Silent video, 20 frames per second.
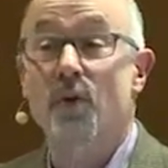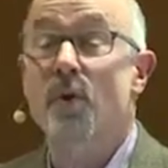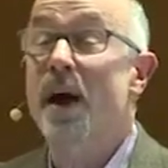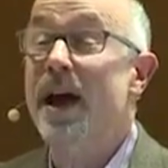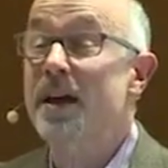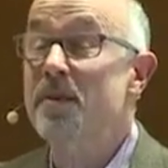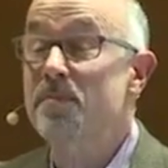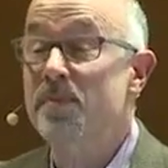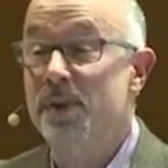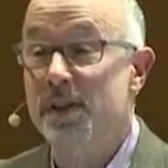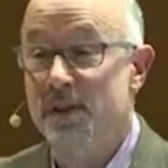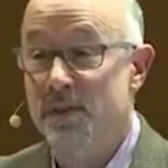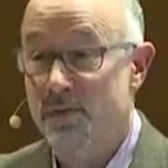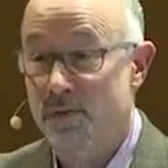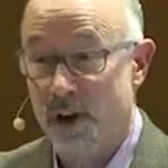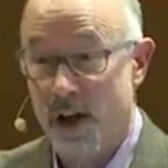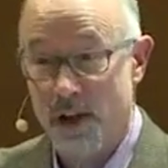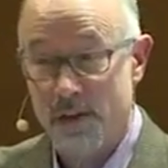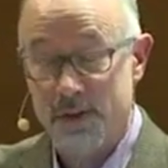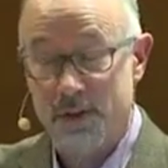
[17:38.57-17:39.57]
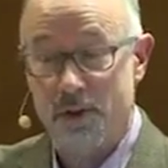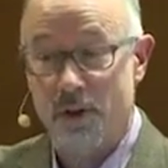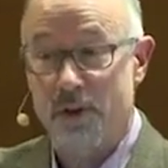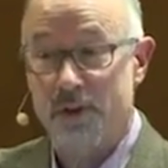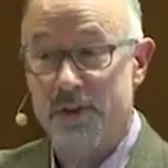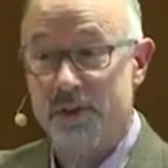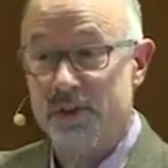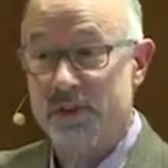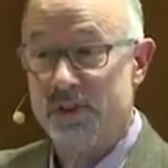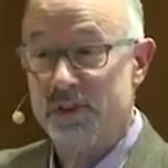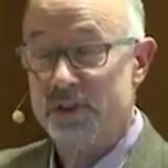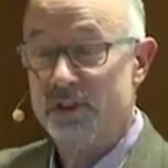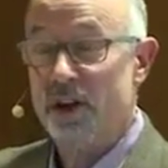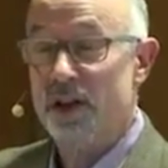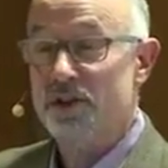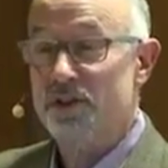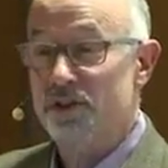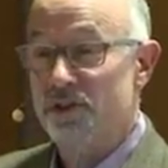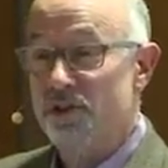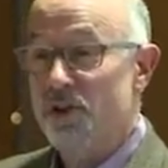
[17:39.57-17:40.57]
who hadn't been involved in all those
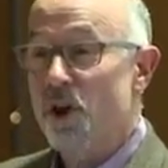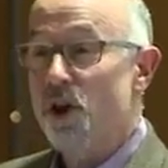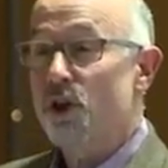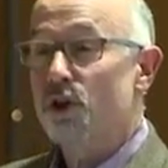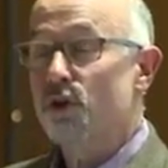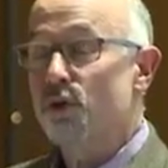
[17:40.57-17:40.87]
discussions.